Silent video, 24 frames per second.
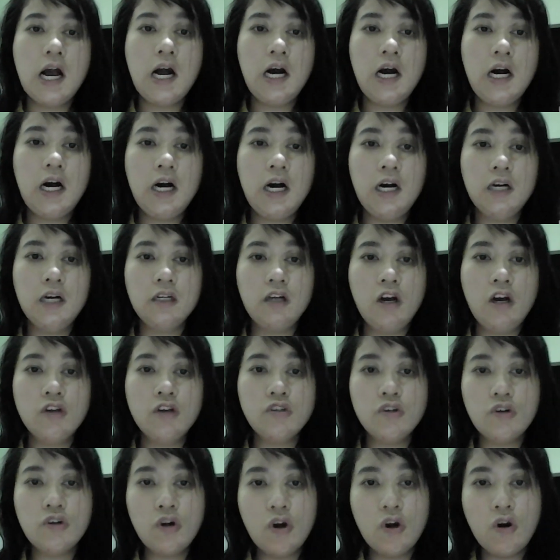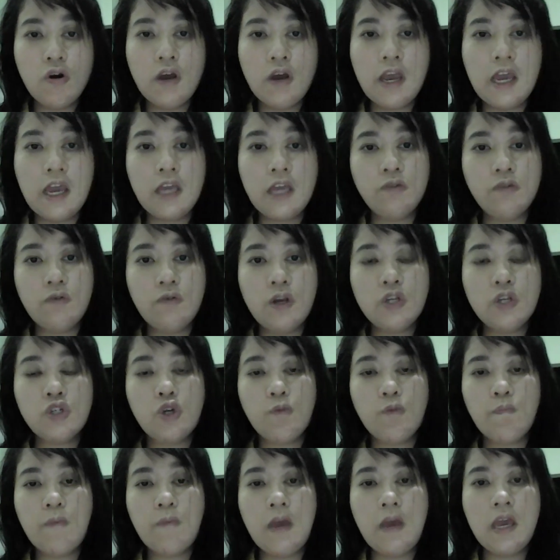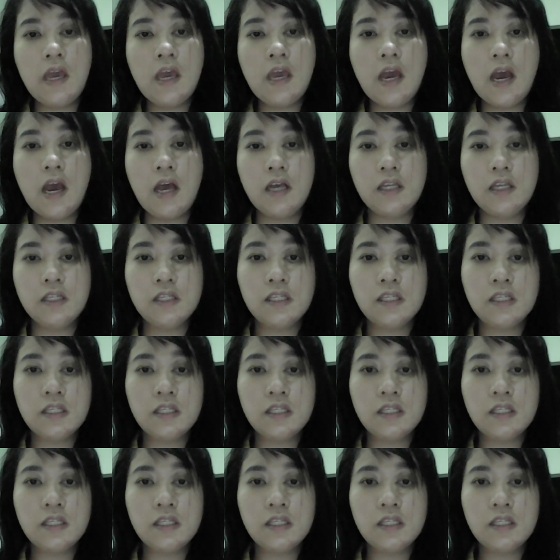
cultural and racial bias,